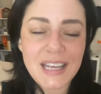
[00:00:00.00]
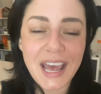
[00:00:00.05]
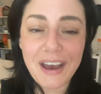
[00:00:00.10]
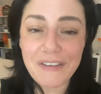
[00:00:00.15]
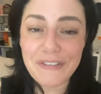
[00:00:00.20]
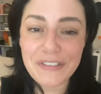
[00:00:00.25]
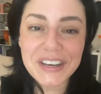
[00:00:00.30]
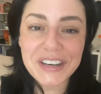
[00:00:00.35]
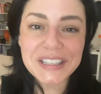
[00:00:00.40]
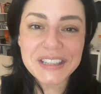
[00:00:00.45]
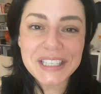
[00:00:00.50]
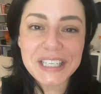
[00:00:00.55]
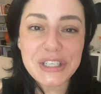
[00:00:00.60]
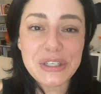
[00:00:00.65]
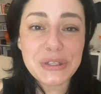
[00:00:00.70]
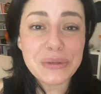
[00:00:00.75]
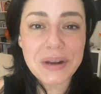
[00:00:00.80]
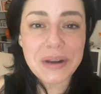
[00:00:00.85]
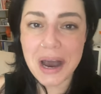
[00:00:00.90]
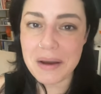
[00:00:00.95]
definitely
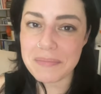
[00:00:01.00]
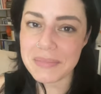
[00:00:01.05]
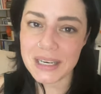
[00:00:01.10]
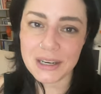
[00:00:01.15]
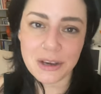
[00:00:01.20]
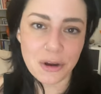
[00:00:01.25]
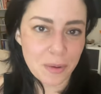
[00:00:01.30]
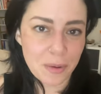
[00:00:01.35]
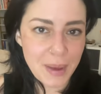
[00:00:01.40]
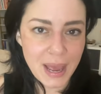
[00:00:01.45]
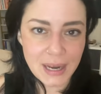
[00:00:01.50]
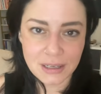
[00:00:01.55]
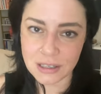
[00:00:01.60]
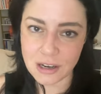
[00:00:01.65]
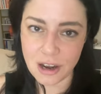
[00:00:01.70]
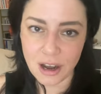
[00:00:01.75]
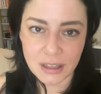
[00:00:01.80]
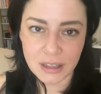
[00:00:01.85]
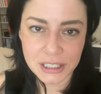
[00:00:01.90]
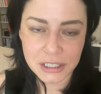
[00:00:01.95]
do not mean going back to
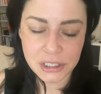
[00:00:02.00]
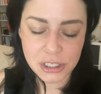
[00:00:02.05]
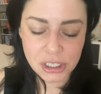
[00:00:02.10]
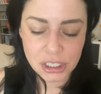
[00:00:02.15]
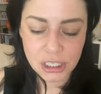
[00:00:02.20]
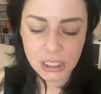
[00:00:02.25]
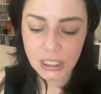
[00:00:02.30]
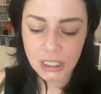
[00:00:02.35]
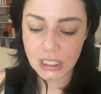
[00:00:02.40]
college.